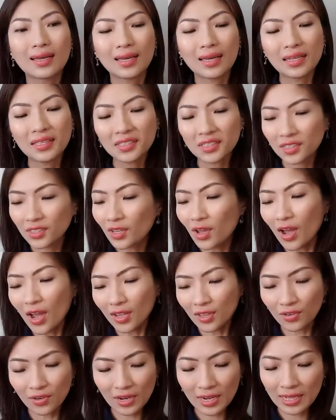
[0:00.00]
It's
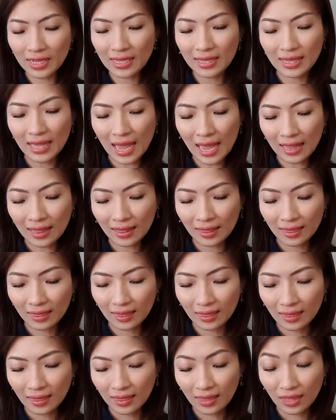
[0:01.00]
not really that
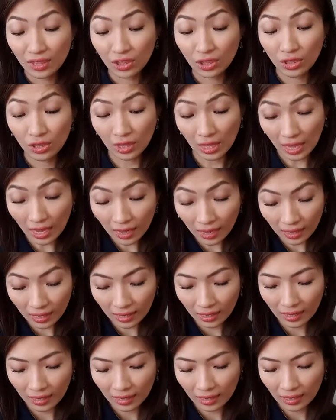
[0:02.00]
thick.
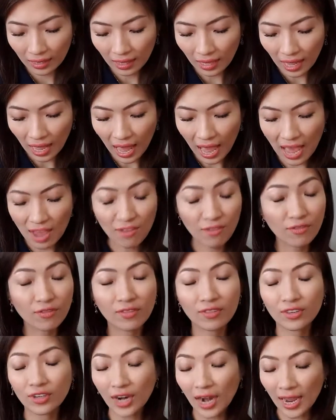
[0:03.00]
I've
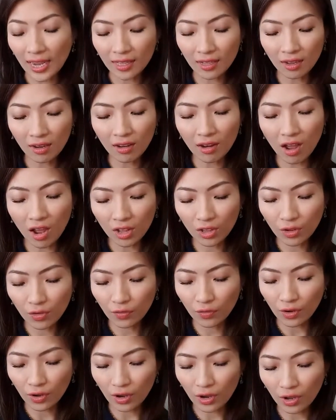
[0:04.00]
tried a lot
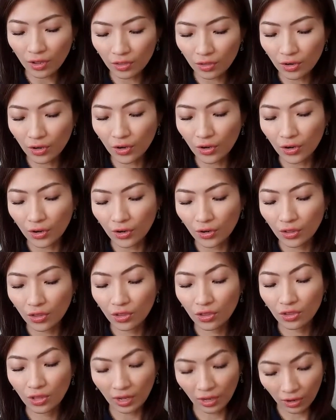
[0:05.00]
of other
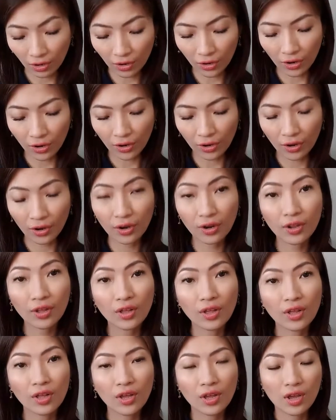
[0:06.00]
thicker...
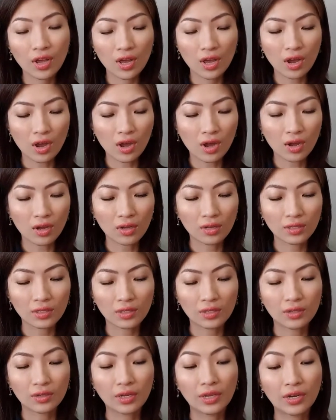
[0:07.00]

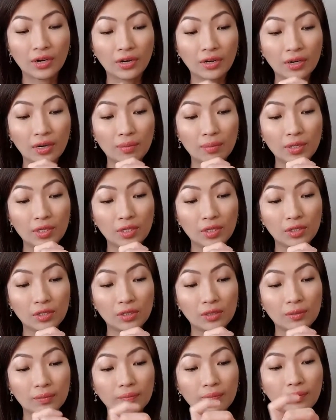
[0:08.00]

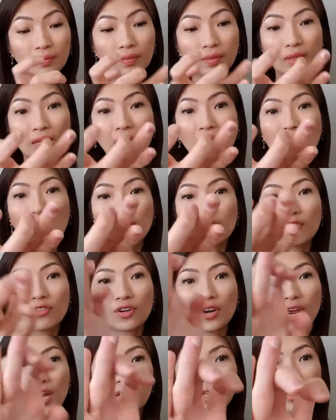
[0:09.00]
I've
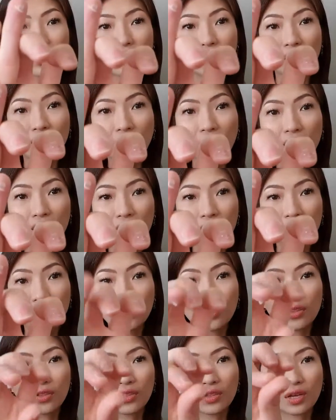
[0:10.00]
tried
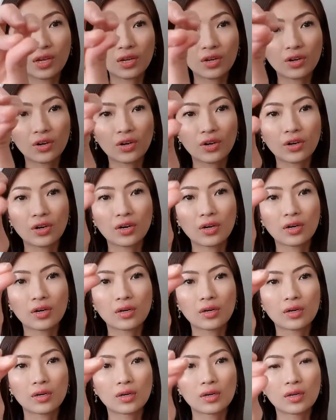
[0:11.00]
other thicker
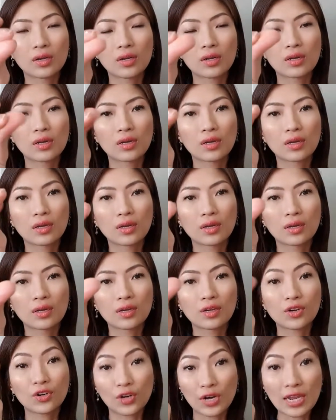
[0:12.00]

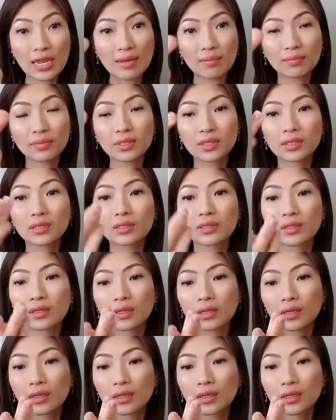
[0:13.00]
creams,